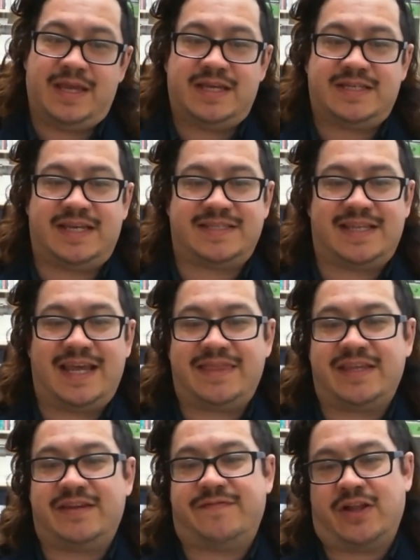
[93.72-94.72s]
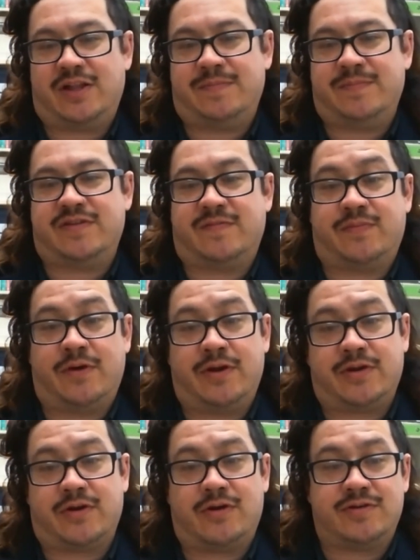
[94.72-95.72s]
She has led the development of
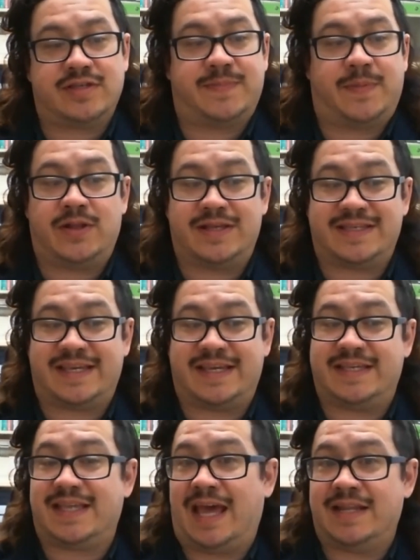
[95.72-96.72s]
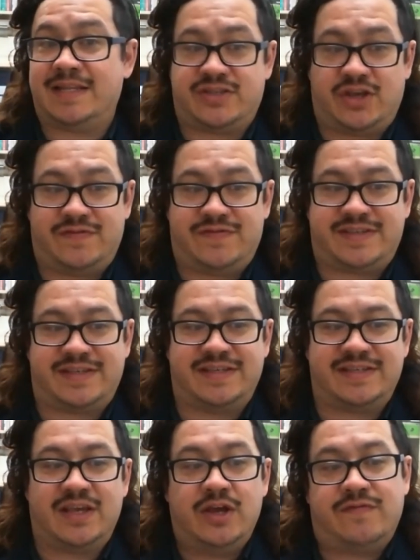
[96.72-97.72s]
protocols, policies, and
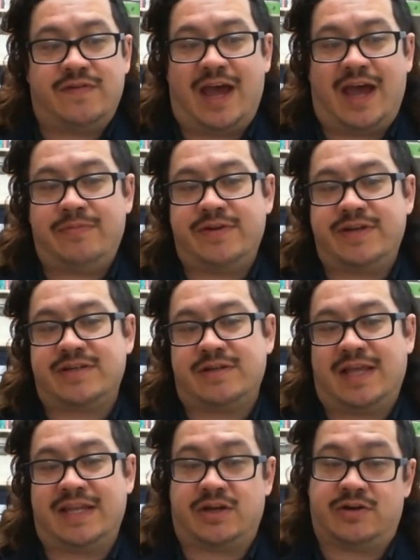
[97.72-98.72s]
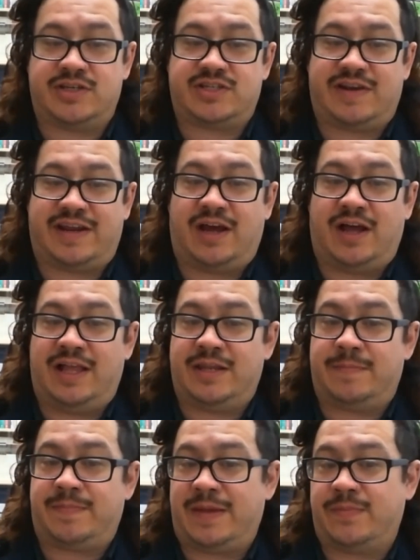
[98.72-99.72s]
services for Aboriginal and Torres Strait
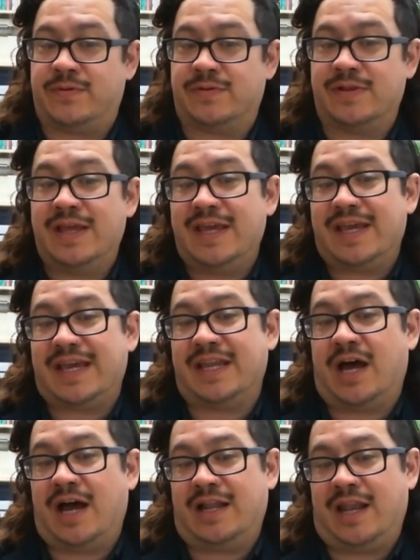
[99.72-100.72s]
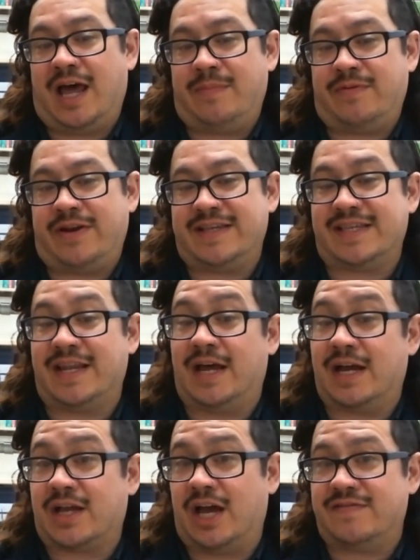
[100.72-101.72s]
Islander people in libraries and
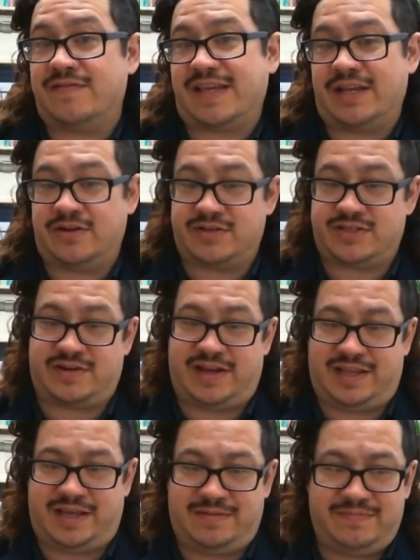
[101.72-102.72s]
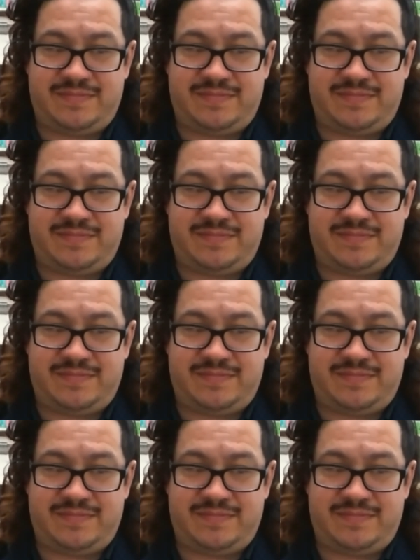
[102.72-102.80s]
archives in Australia.